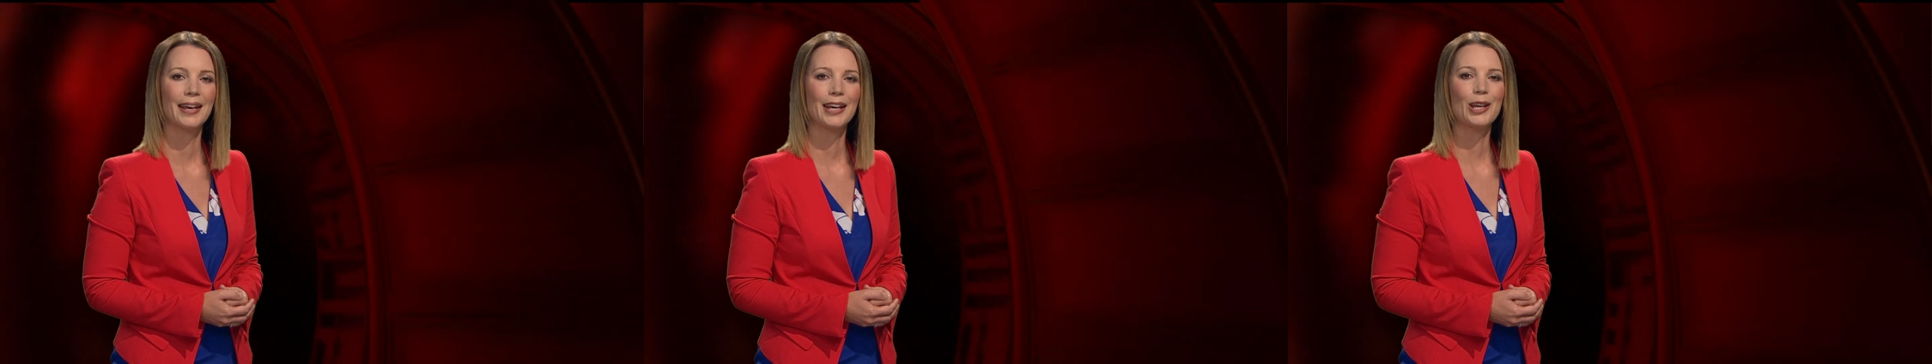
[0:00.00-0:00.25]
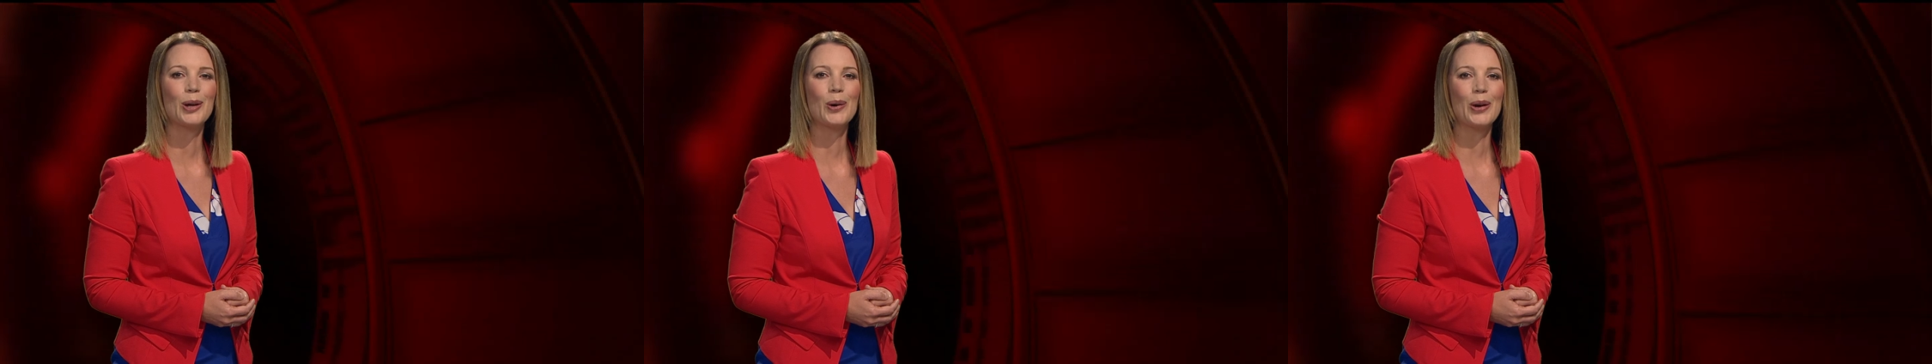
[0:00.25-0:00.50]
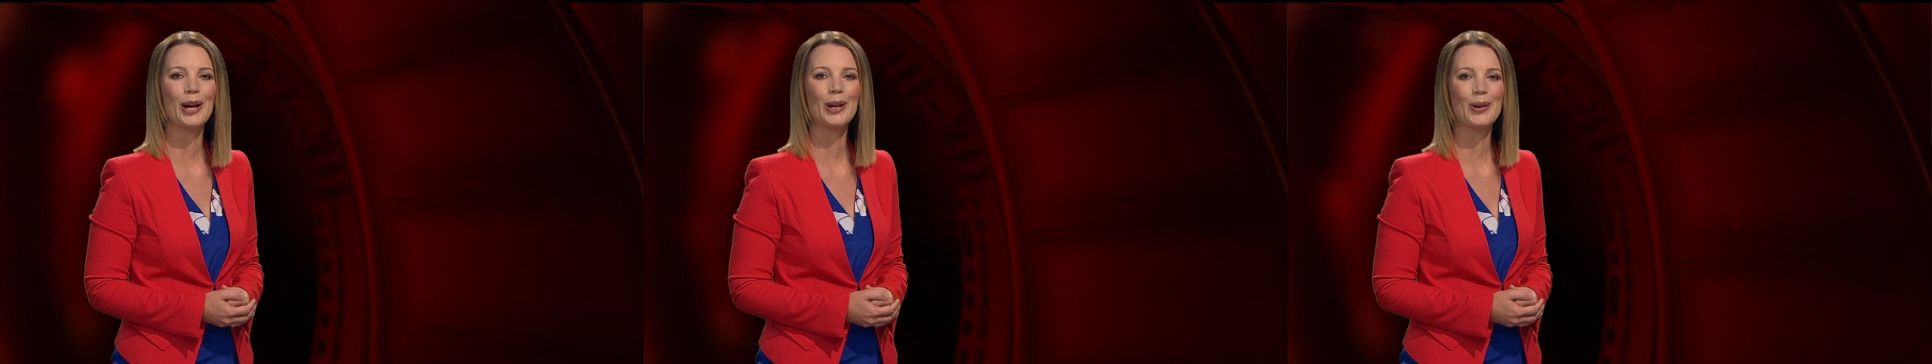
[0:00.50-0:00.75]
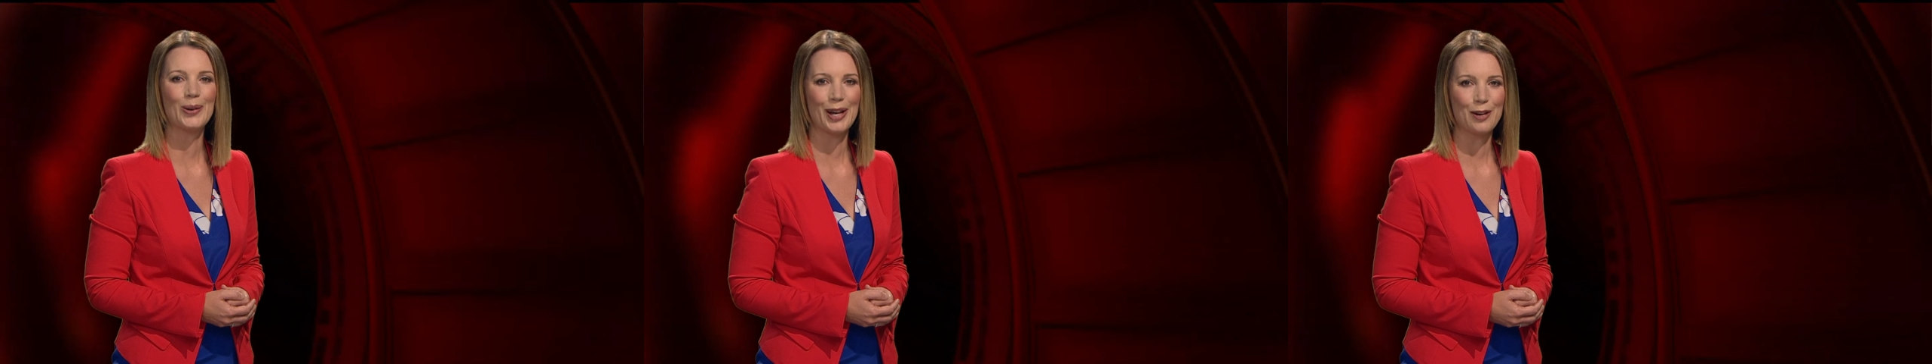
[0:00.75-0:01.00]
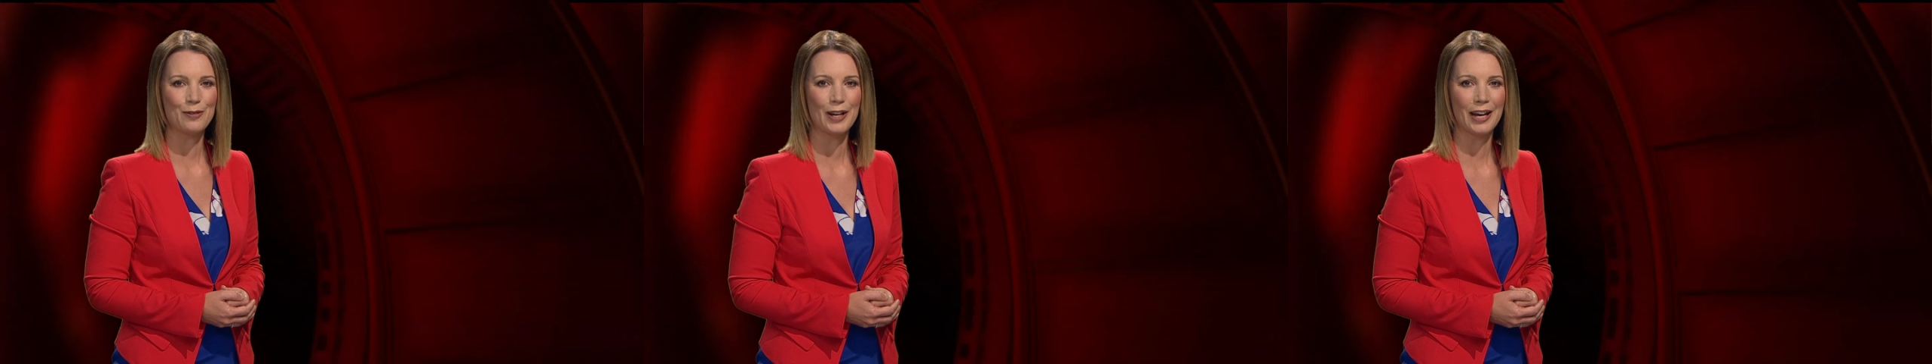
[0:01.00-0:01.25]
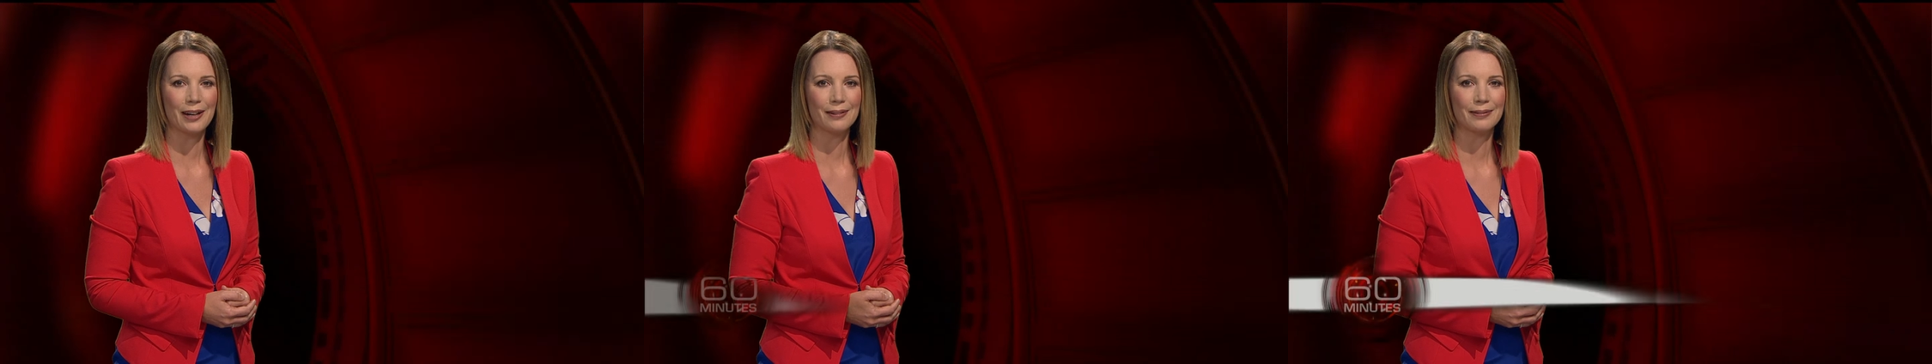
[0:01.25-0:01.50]
Kia ora, good
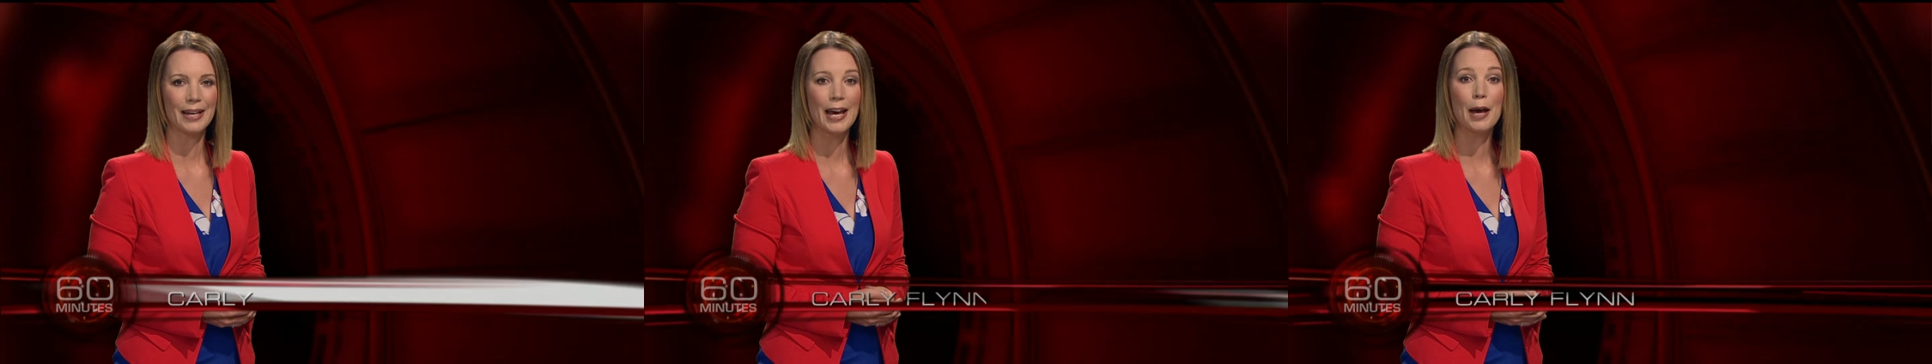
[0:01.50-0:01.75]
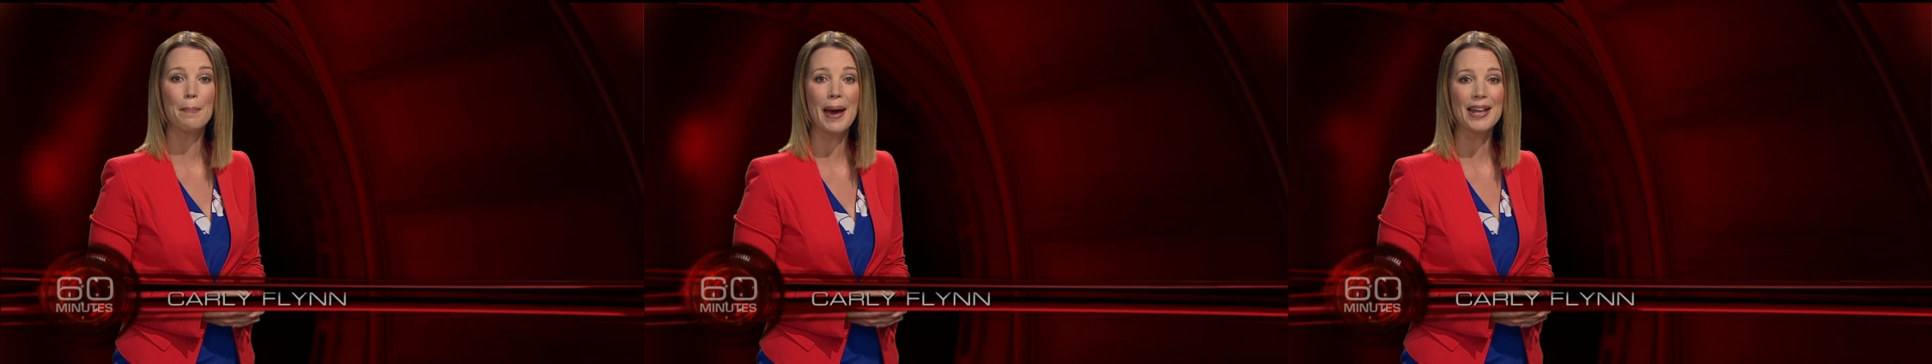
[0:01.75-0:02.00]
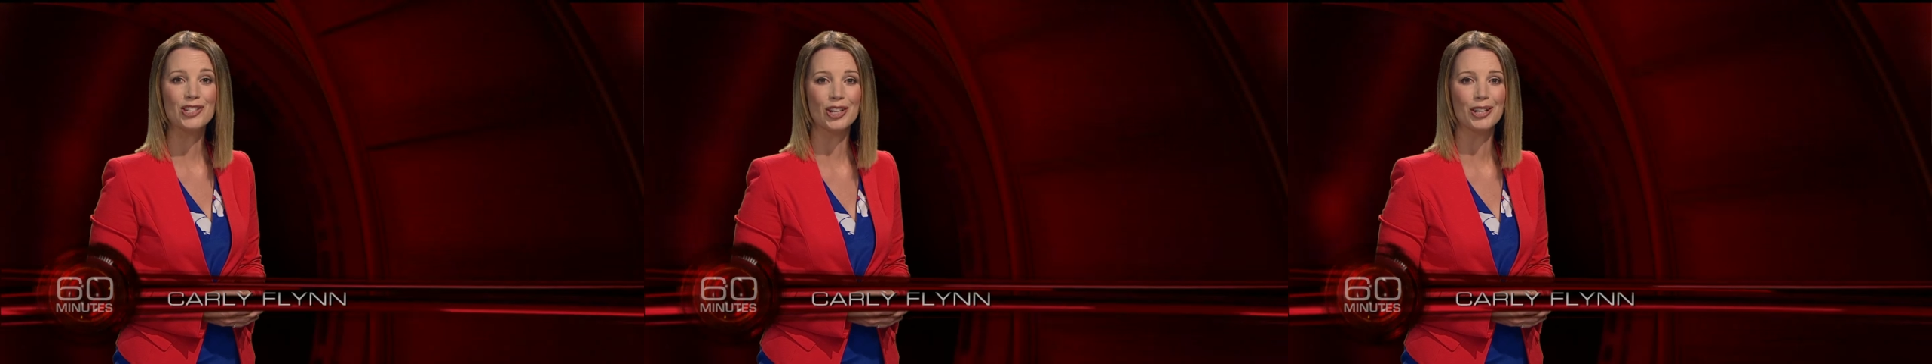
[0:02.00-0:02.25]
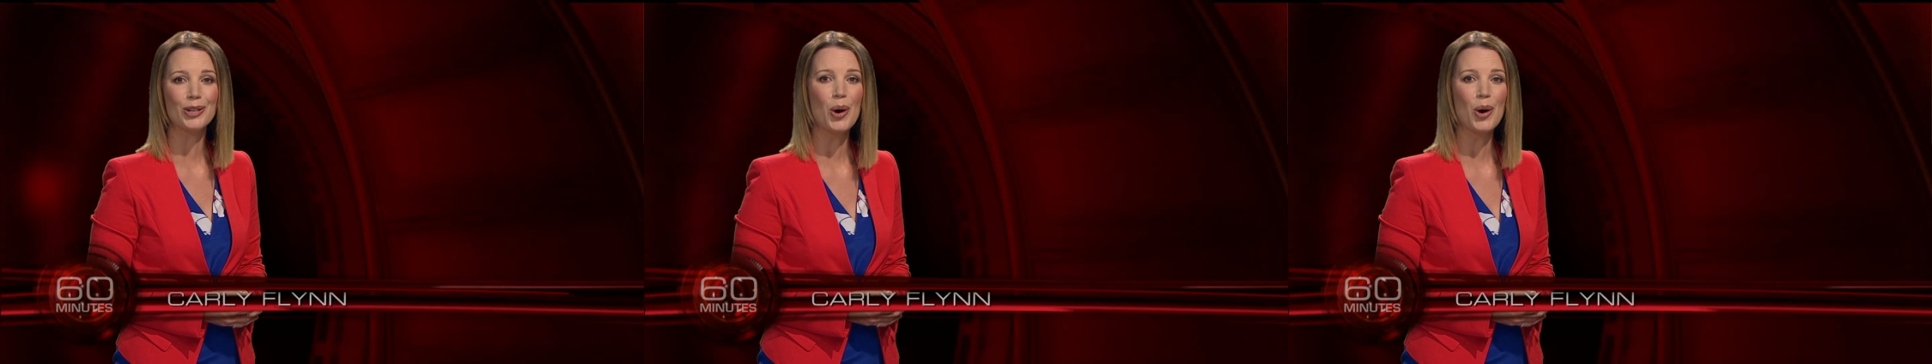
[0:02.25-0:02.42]
evening. Imagine